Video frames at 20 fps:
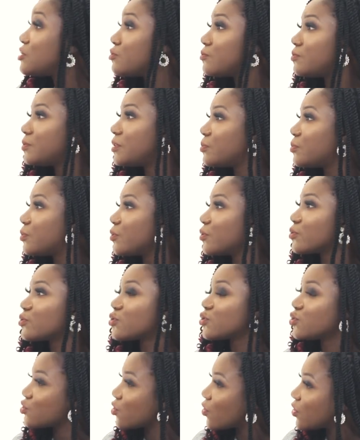new people
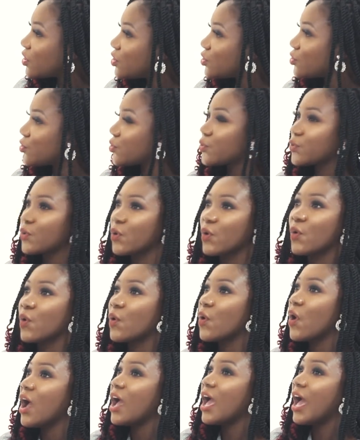to join you,
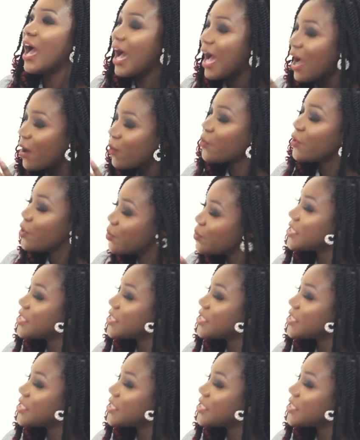or will